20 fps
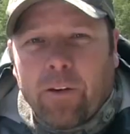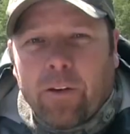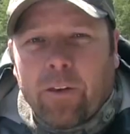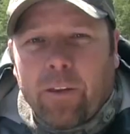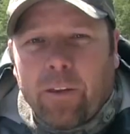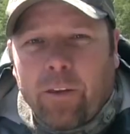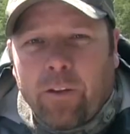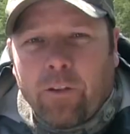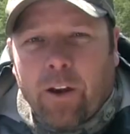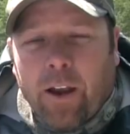
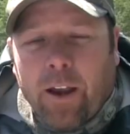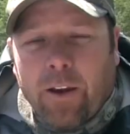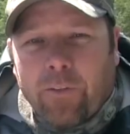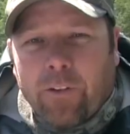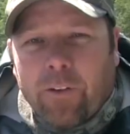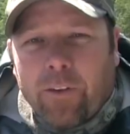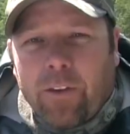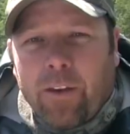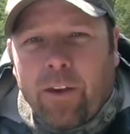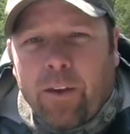or the
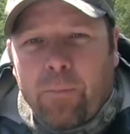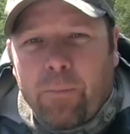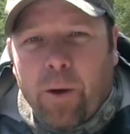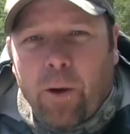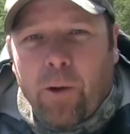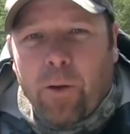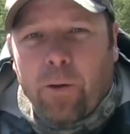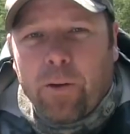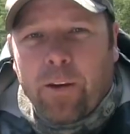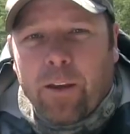driver of the
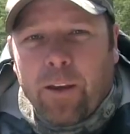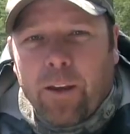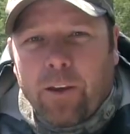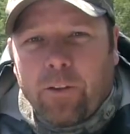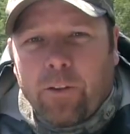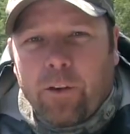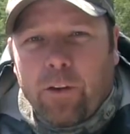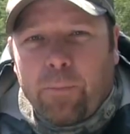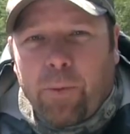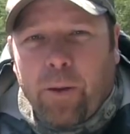boat
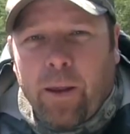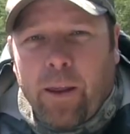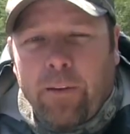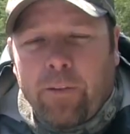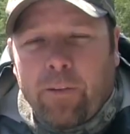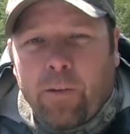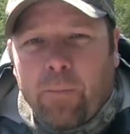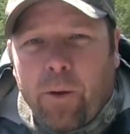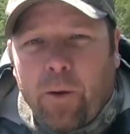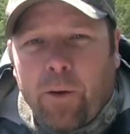should
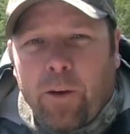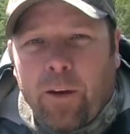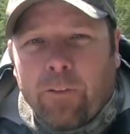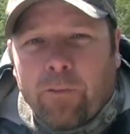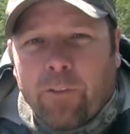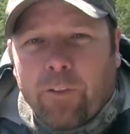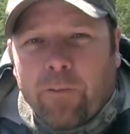place the boat in